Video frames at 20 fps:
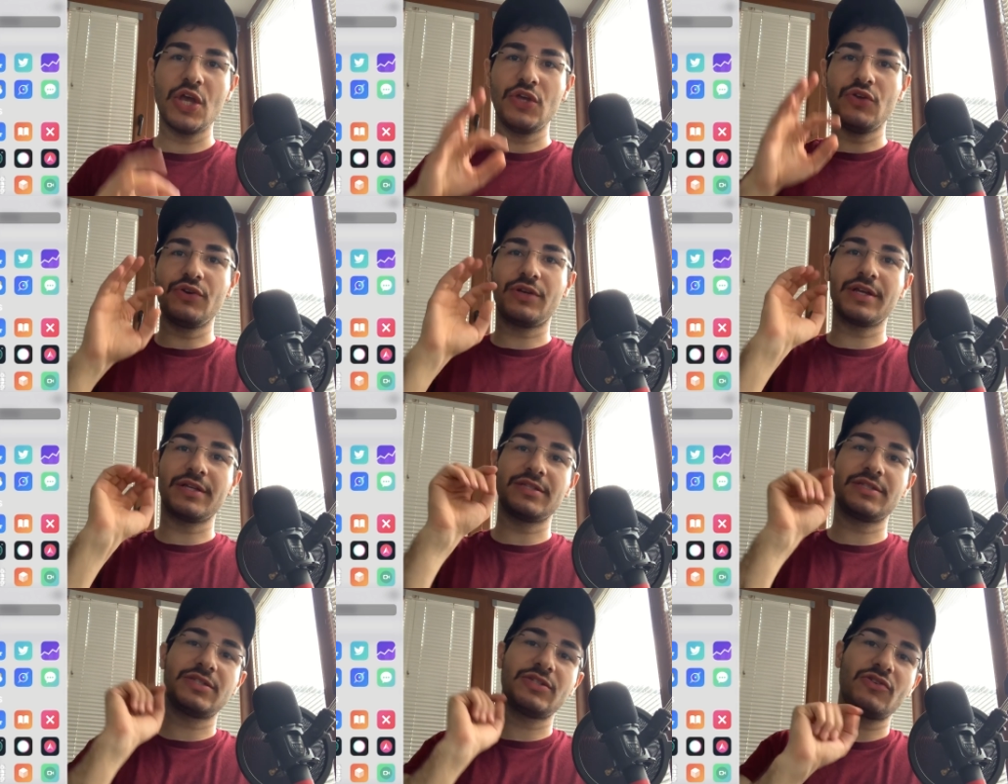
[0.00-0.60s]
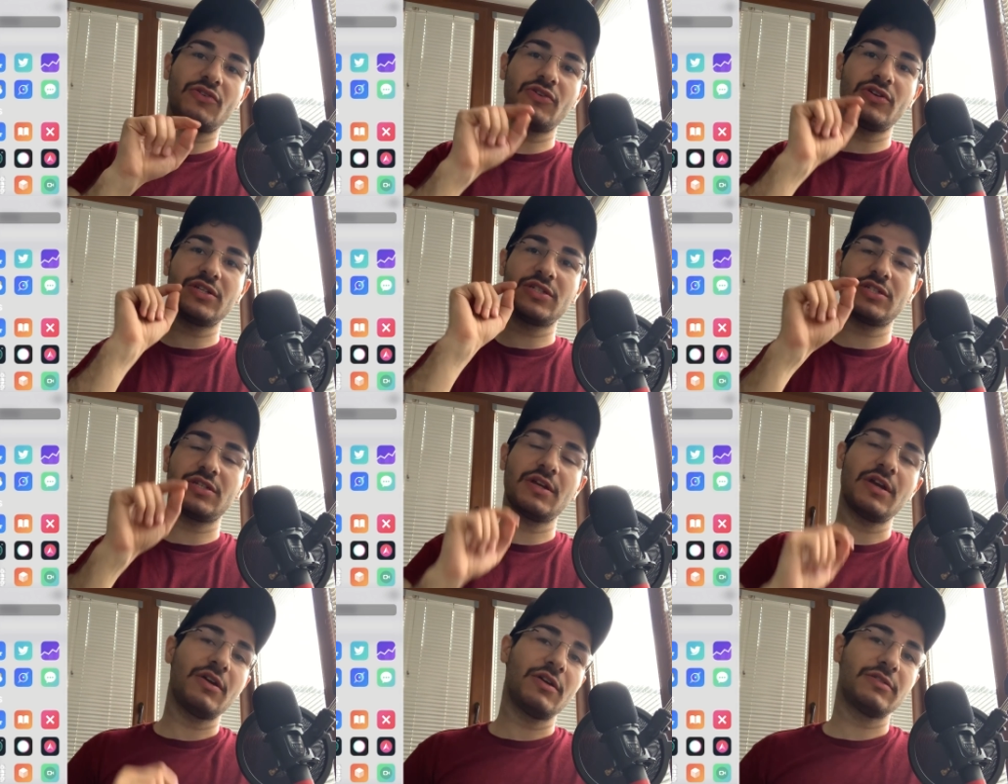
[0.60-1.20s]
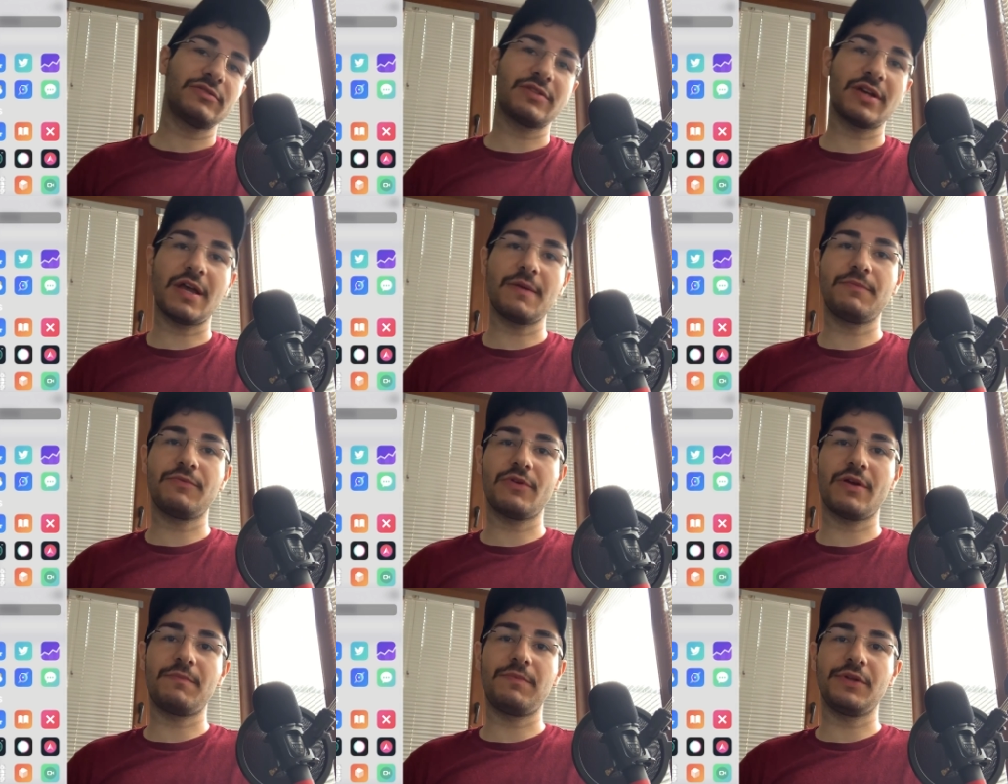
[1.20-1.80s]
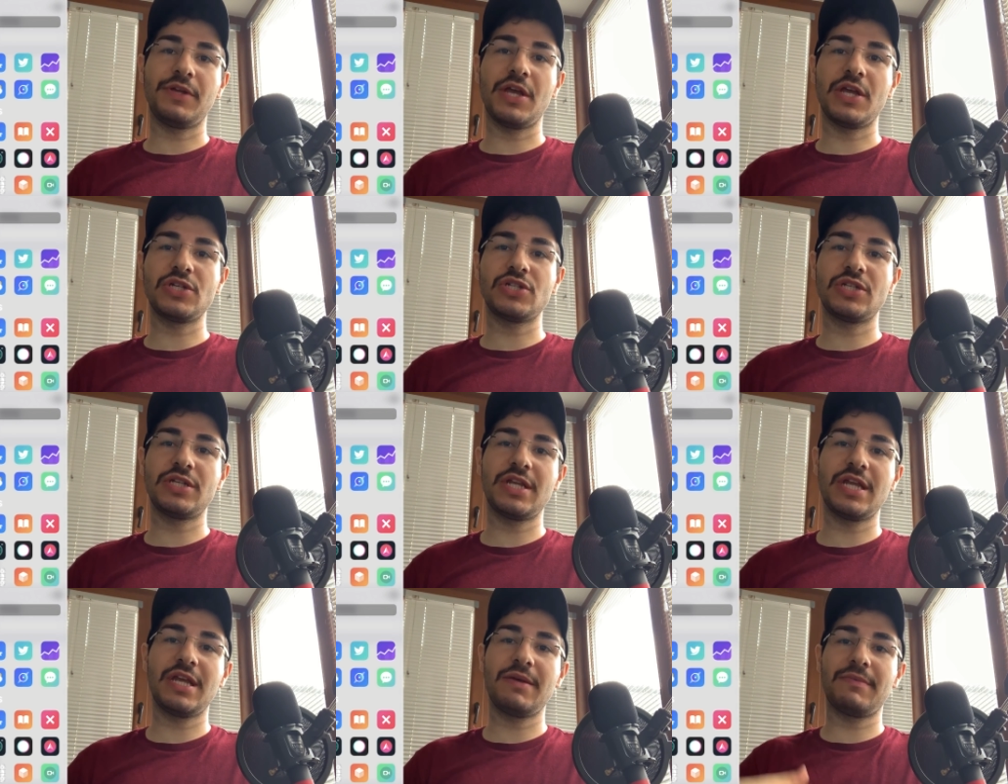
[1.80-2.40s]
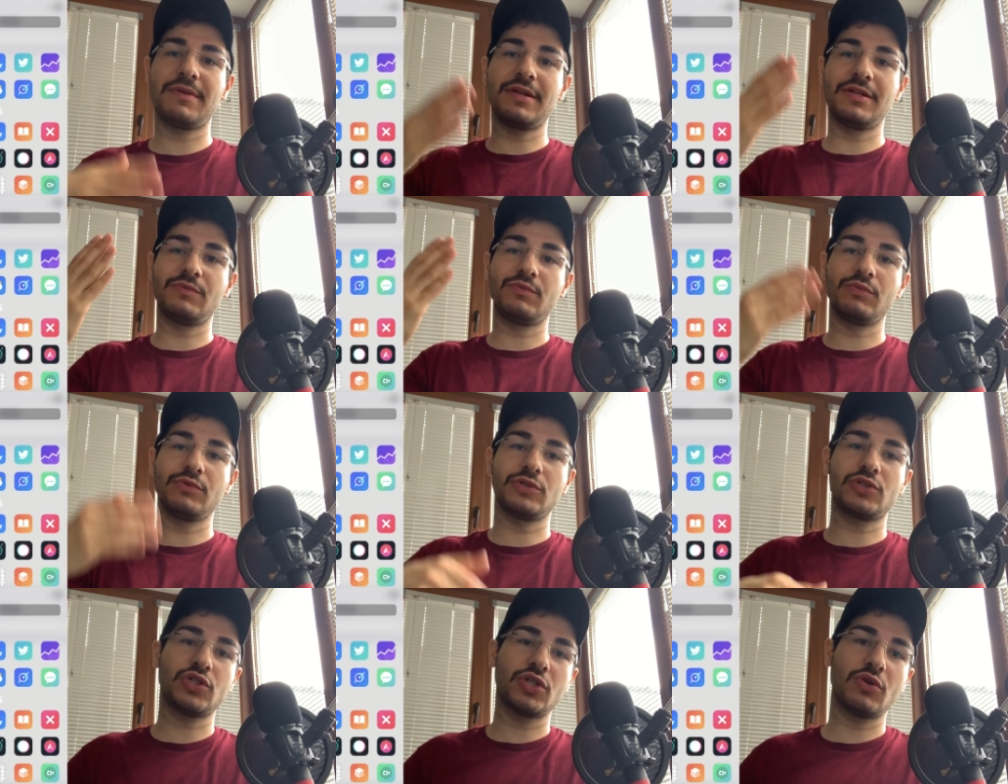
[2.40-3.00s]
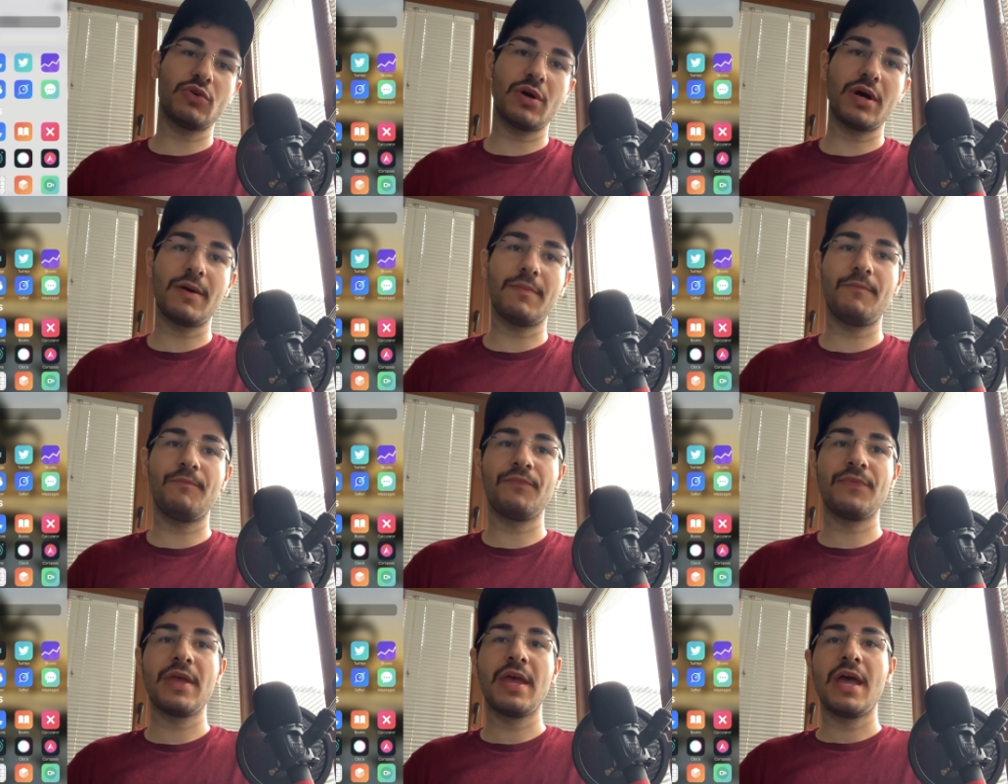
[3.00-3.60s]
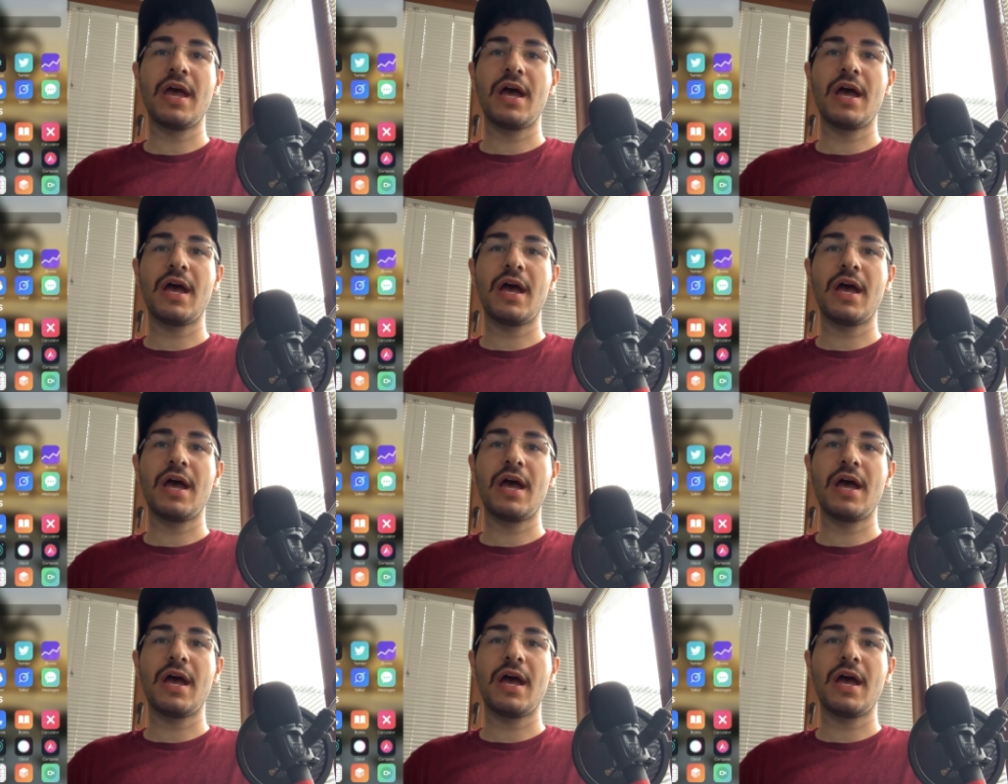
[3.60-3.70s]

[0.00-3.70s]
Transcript: You can search, type your application name, and it will show up.